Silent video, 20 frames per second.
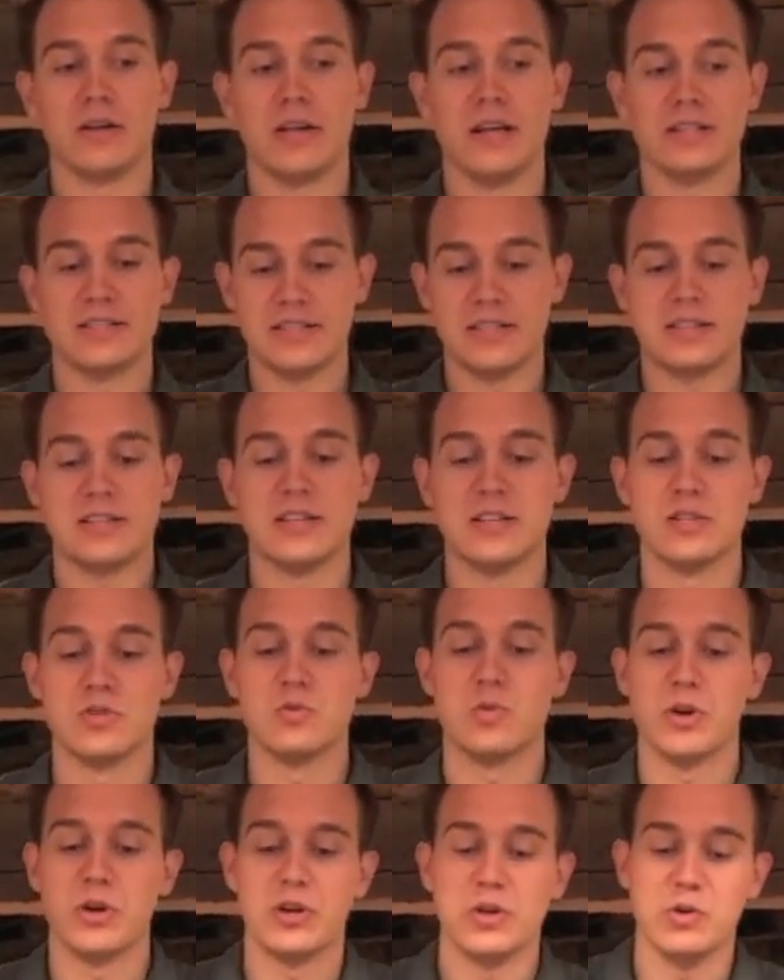instances
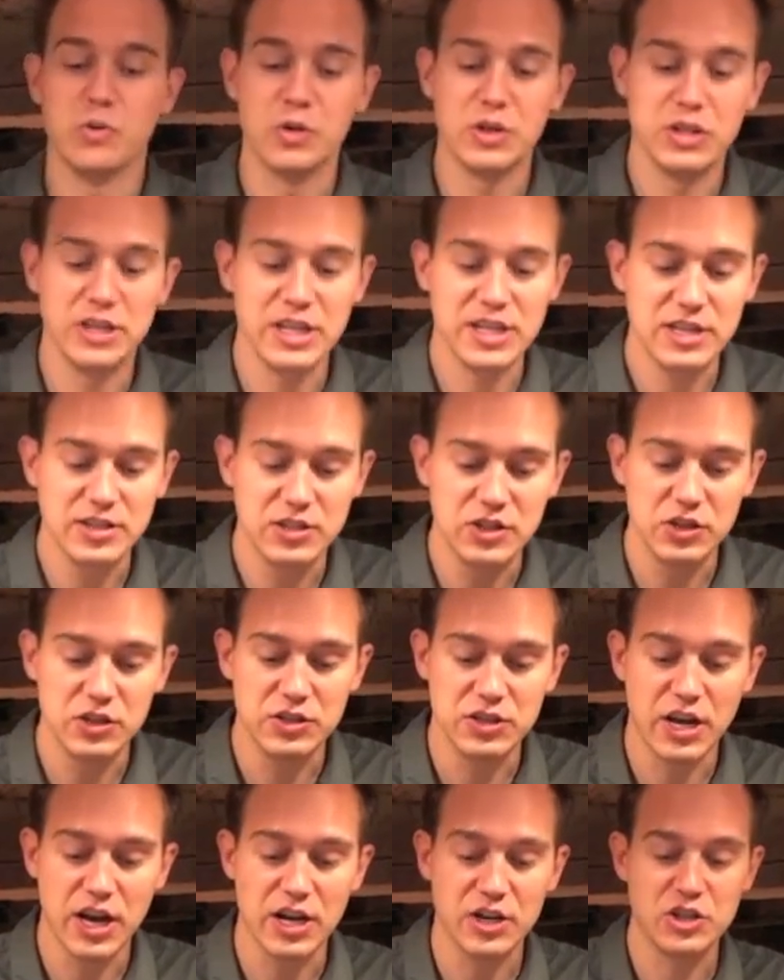where you will need to
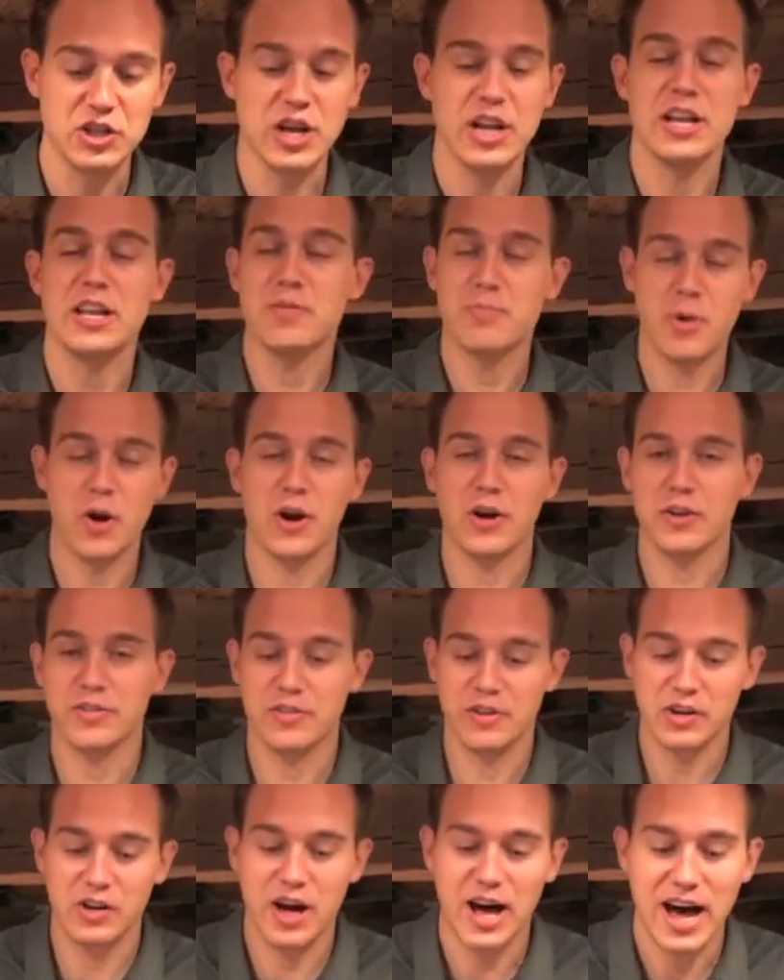touch any part
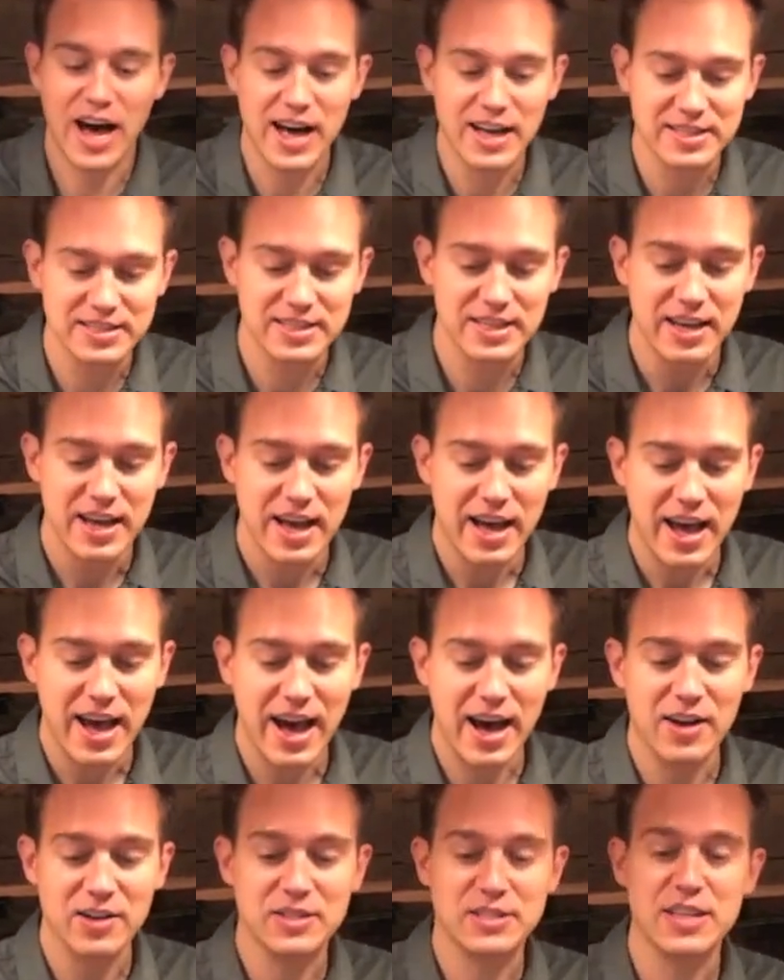of the glass
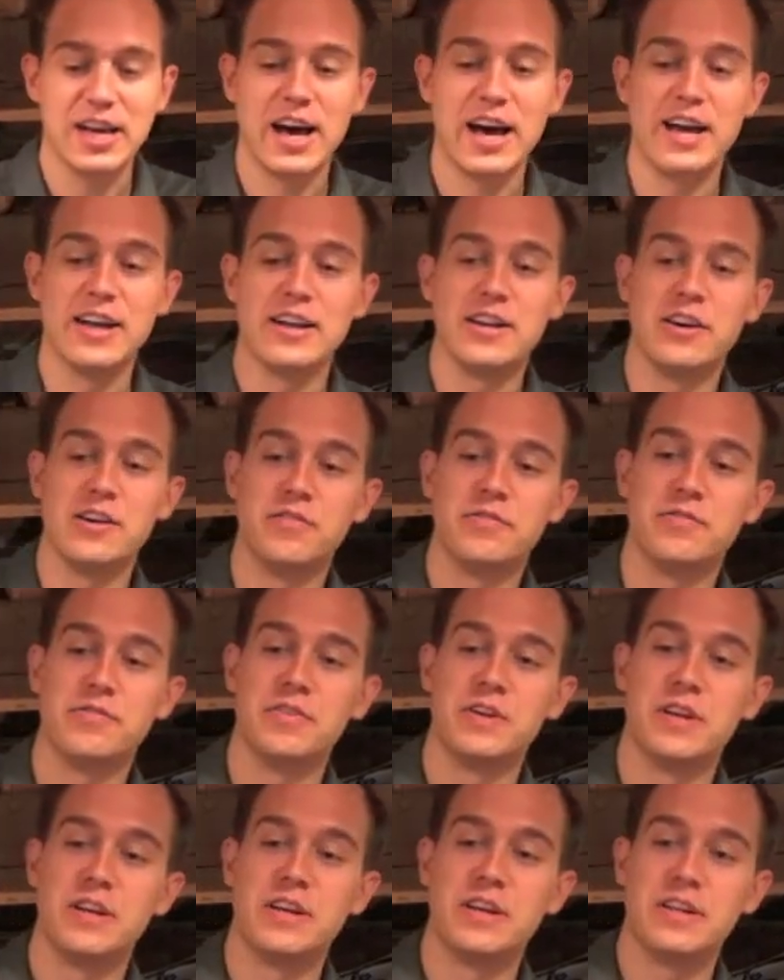outside of
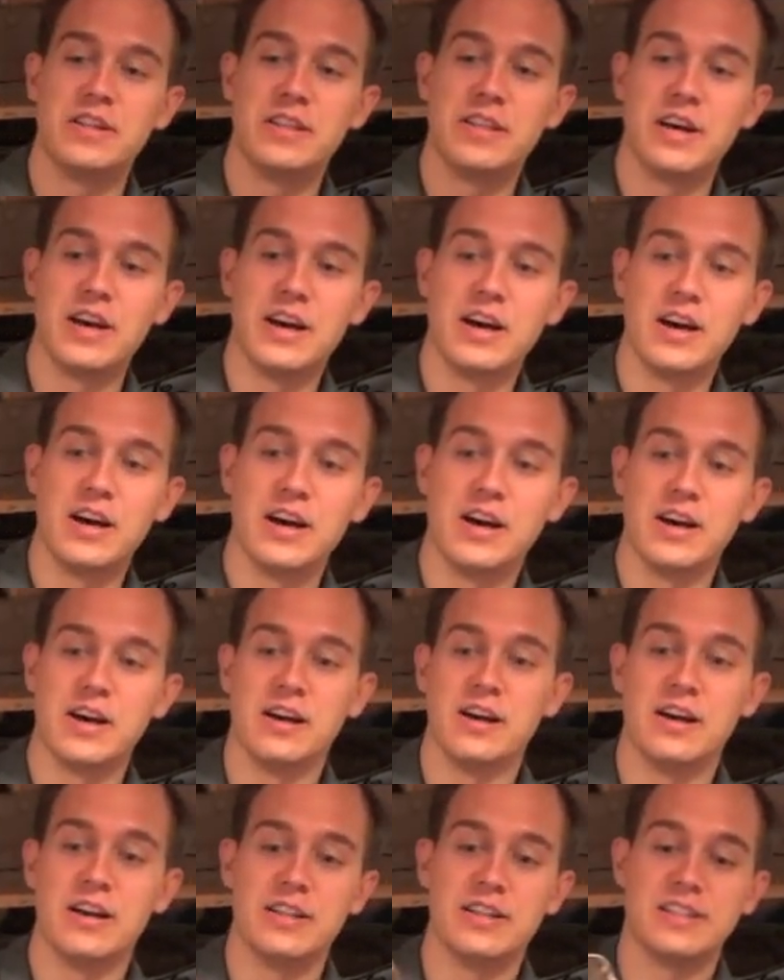
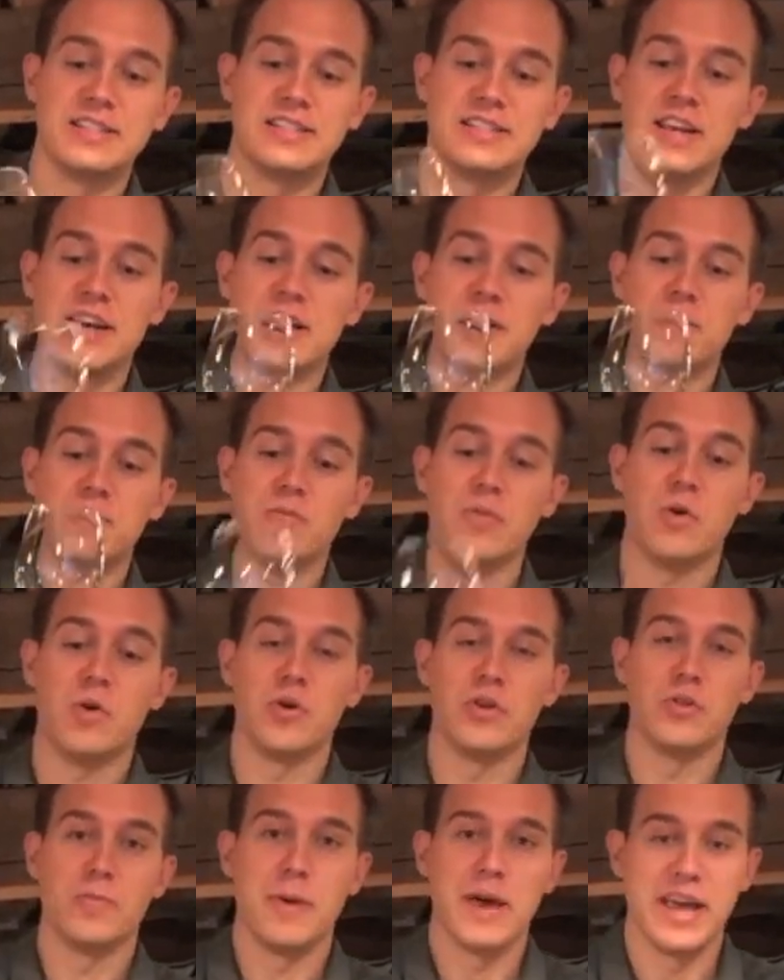the stem
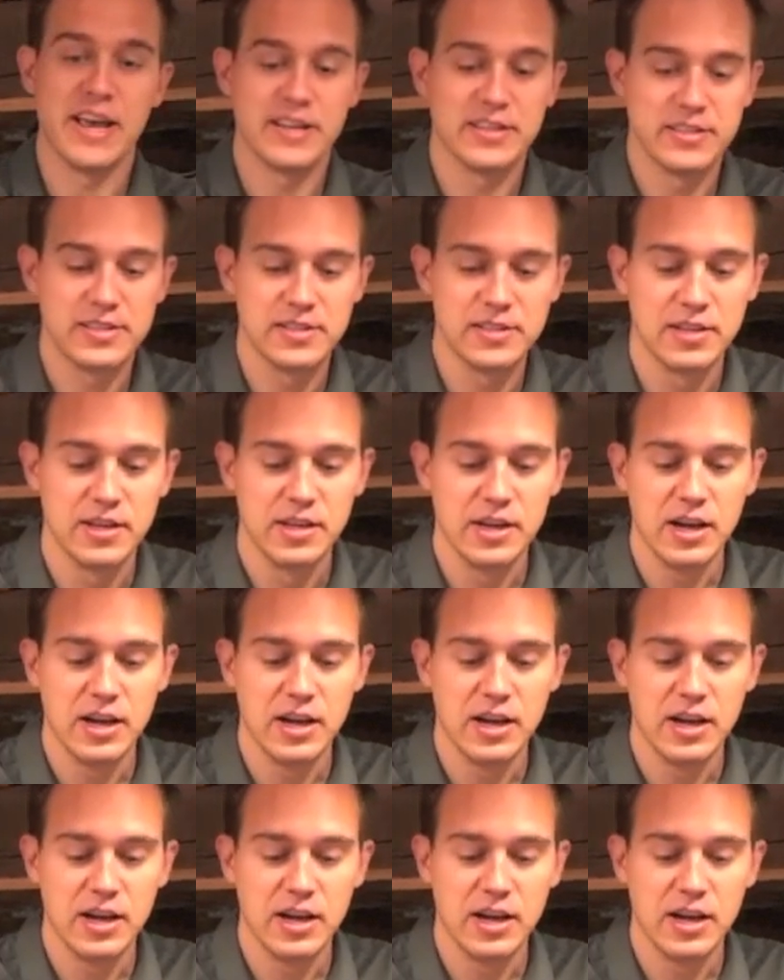or the base.